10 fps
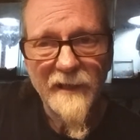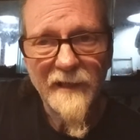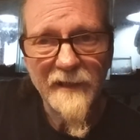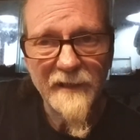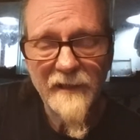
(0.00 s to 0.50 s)

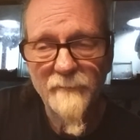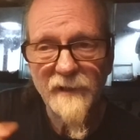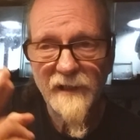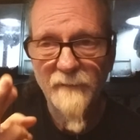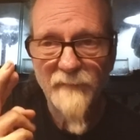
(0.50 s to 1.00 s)
and I'm
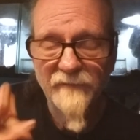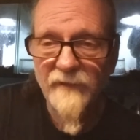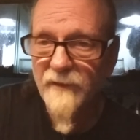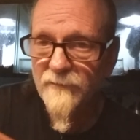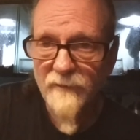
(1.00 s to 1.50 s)
going to keep my
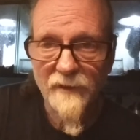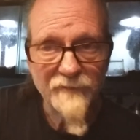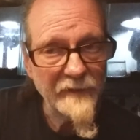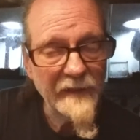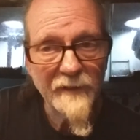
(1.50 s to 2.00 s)
fingers
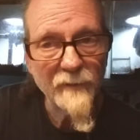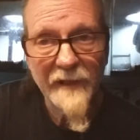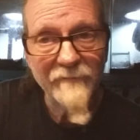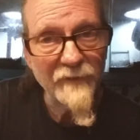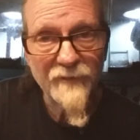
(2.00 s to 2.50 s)
crossed that I don't
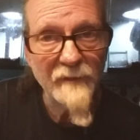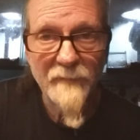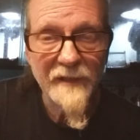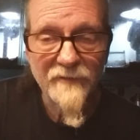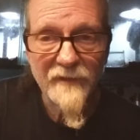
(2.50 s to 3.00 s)
ever see
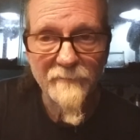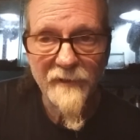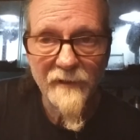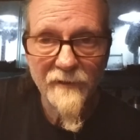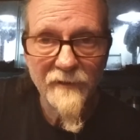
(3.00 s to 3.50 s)
mites up
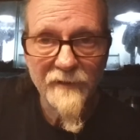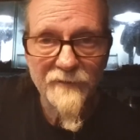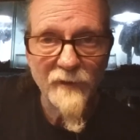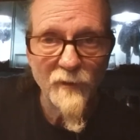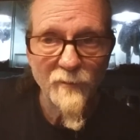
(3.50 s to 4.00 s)
there during
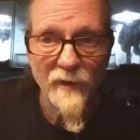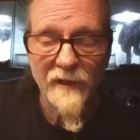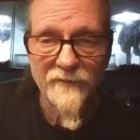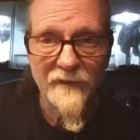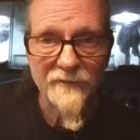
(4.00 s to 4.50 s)
this whole
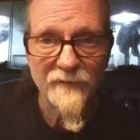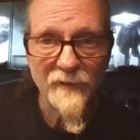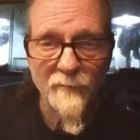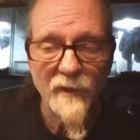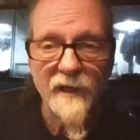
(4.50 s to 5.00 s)
process
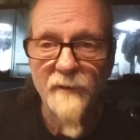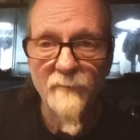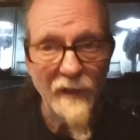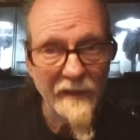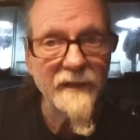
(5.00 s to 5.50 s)
on the
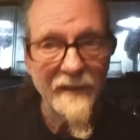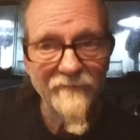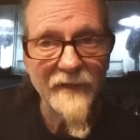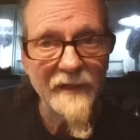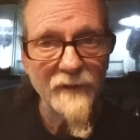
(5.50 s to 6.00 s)
bottom. But
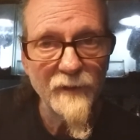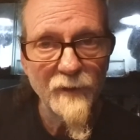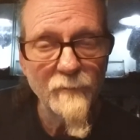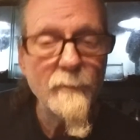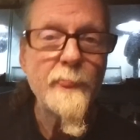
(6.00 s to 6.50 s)
if I
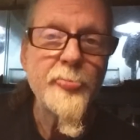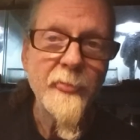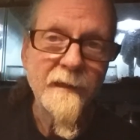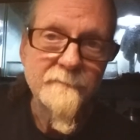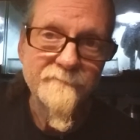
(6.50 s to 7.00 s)
do,
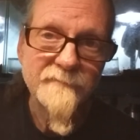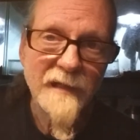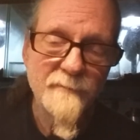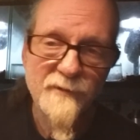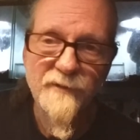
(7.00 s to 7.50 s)

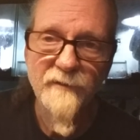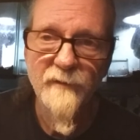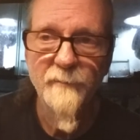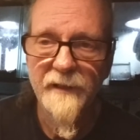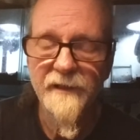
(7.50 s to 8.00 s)
I'm just going
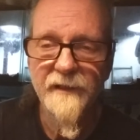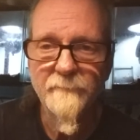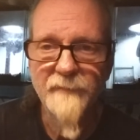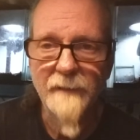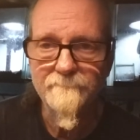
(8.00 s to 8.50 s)
to repeat it
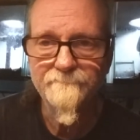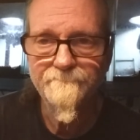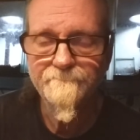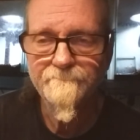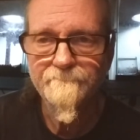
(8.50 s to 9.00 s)
up top.
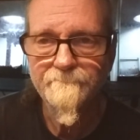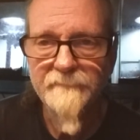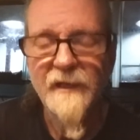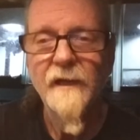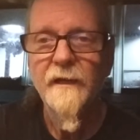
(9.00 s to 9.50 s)

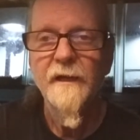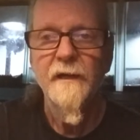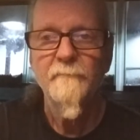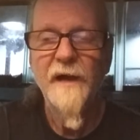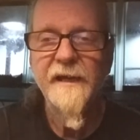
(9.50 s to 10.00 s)

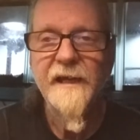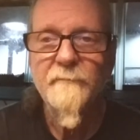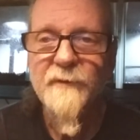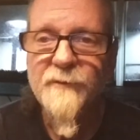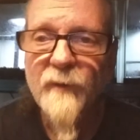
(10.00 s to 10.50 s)
My
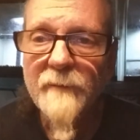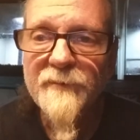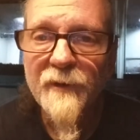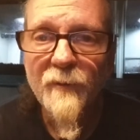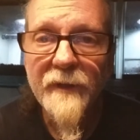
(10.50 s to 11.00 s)
name is
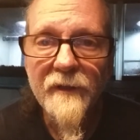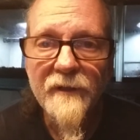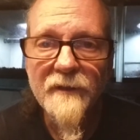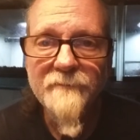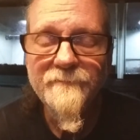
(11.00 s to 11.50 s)
Webster
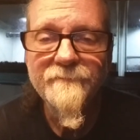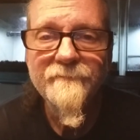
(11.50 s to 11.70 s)
Wheeler.